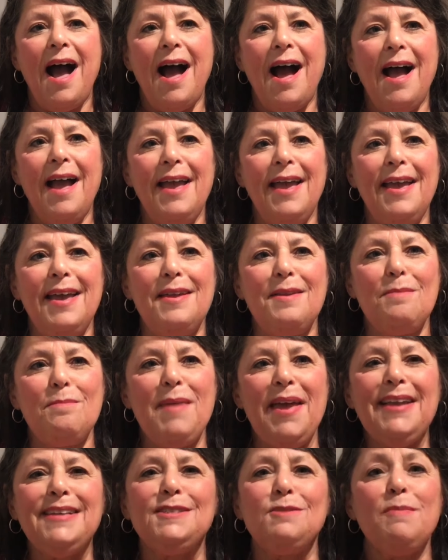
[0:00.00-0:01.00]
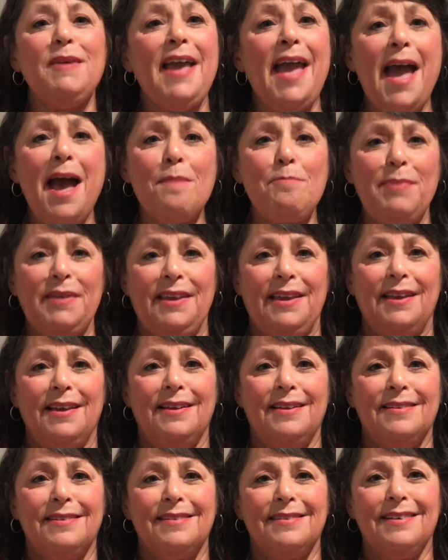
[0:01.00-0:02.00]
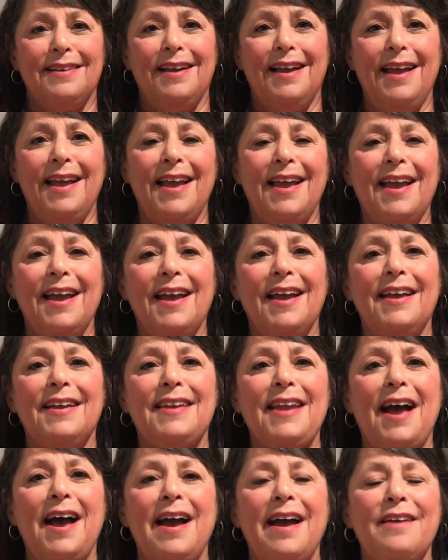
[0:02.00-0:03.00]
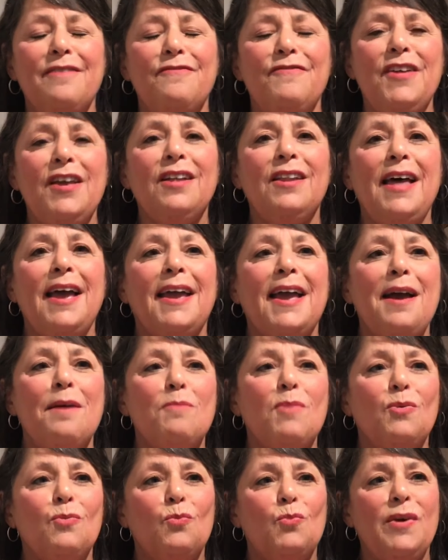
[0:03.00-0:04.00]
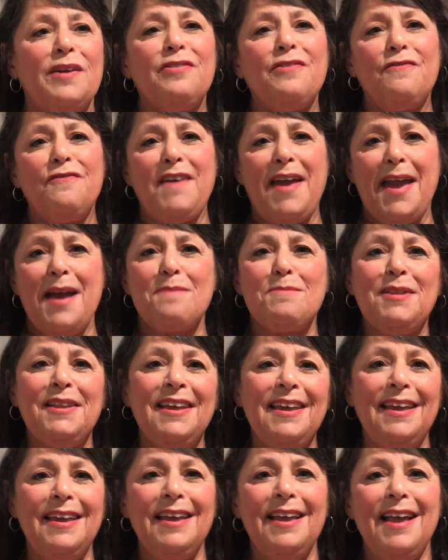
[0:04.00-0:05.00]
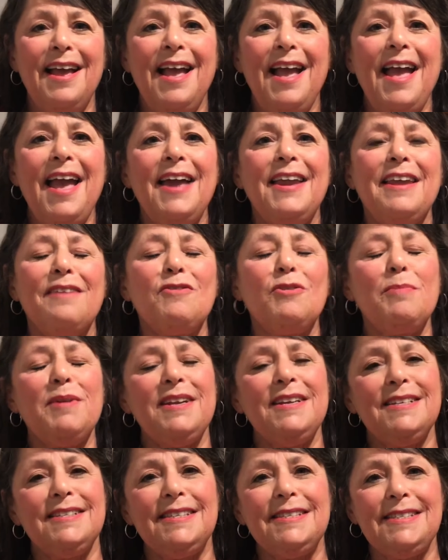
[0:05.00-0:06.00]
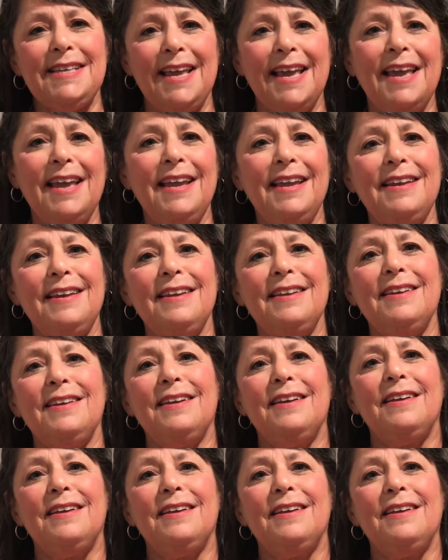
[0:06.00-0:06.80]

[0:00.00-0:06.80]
It makes me happy. And I feel like I'm with family and everybody's singing,